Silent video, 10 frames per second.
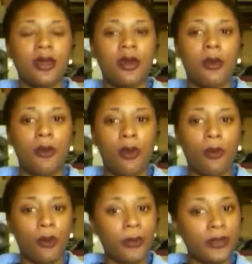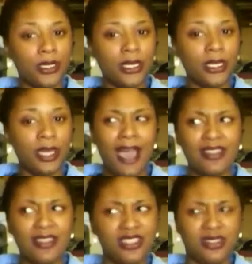more womanly.
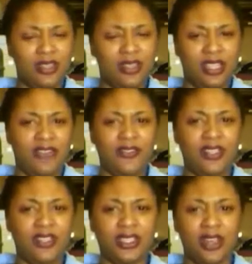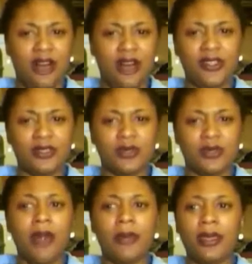I felt like the confidence was
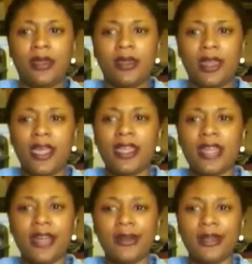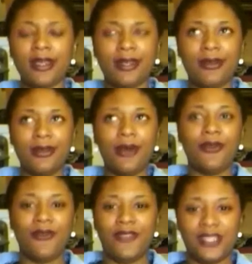coming. And I don't
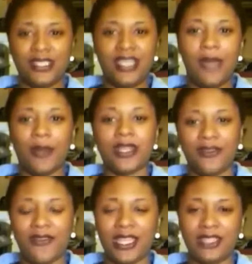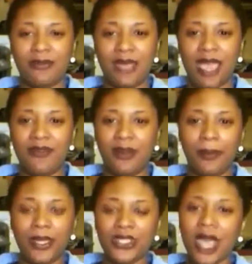know if this is a direct effect of me having a
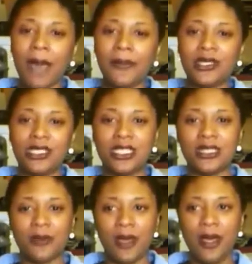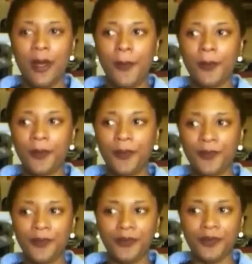big chop. It's just,
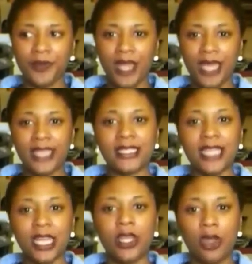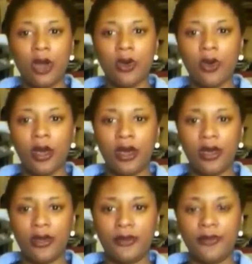I guess, letting go
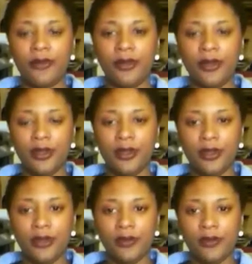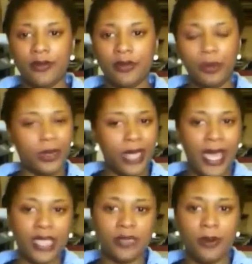of the
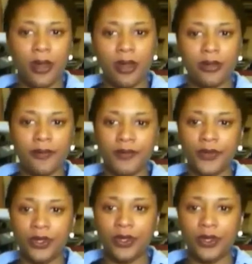relaxed part, I don't